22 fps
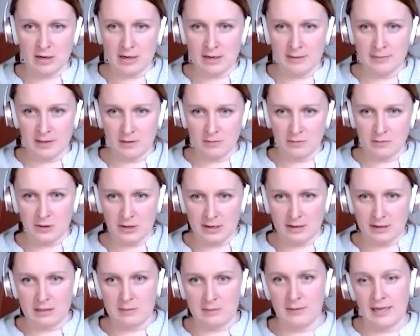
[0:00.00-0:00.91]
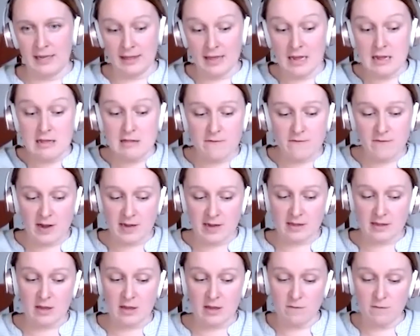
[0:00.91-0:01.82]
startup communities, but I think the
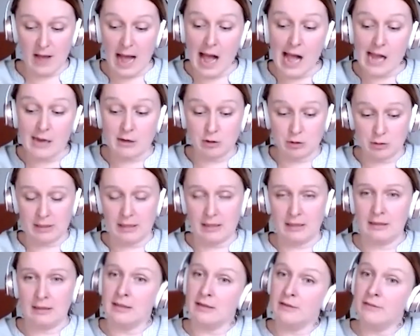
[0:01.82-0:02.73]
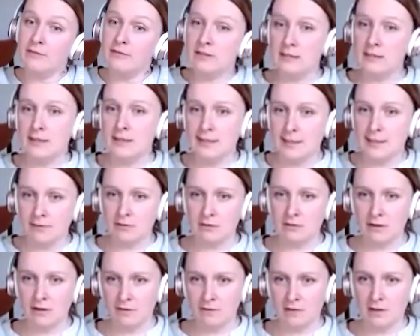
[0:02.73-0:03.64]
fact that you've actually lived in
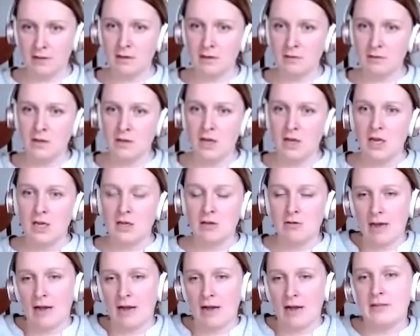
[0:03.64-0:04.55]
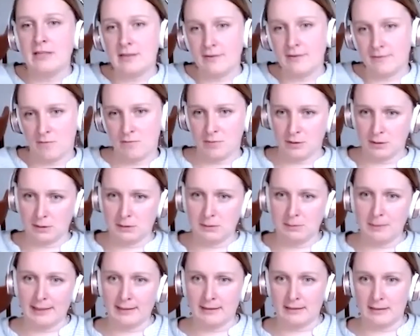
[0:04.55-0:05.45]
several of them, you have a different
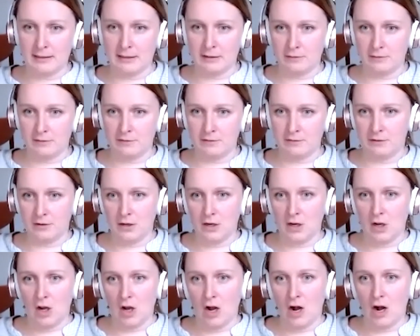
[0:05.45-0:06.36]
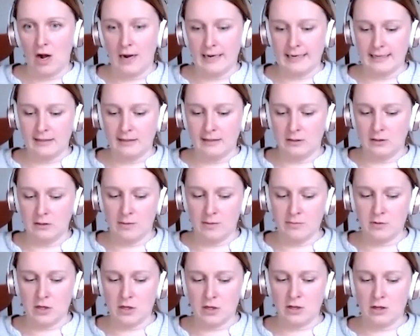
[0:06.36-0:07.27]
perspective on it. And so
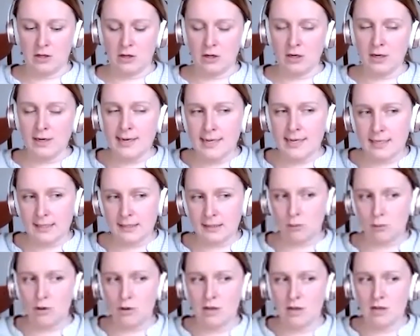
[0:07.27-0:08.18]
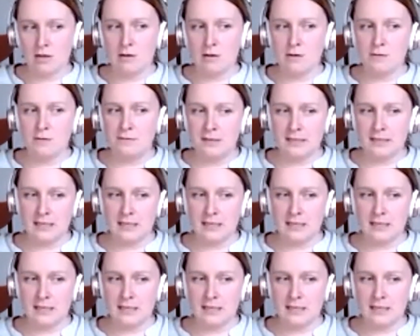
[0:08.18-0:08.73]
I'm curious what you've